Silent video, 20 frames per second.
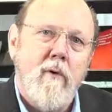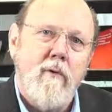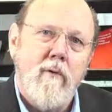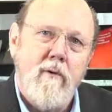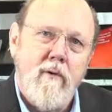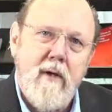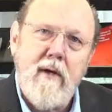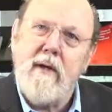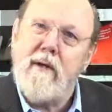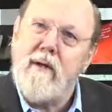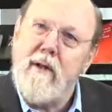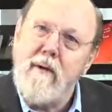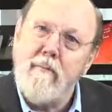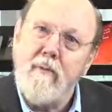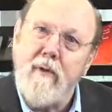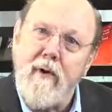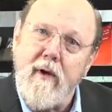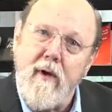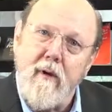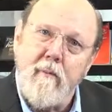to think
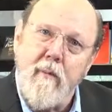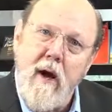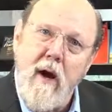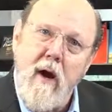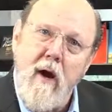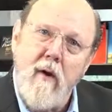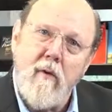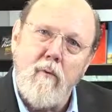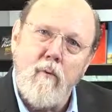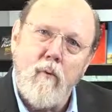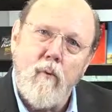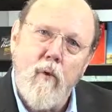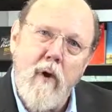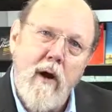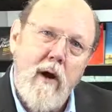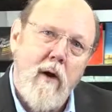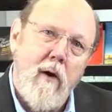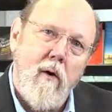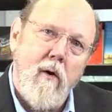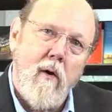deeply about
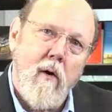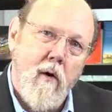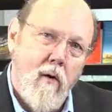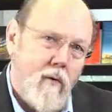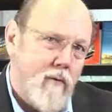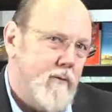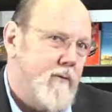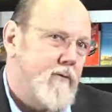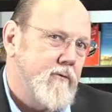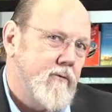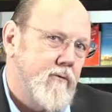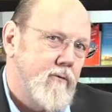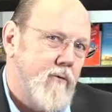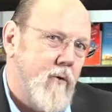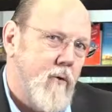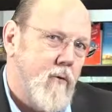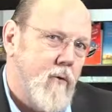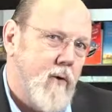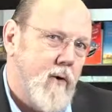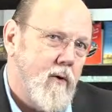where all this is
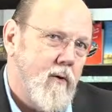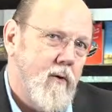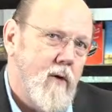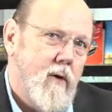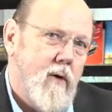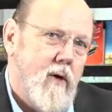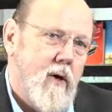going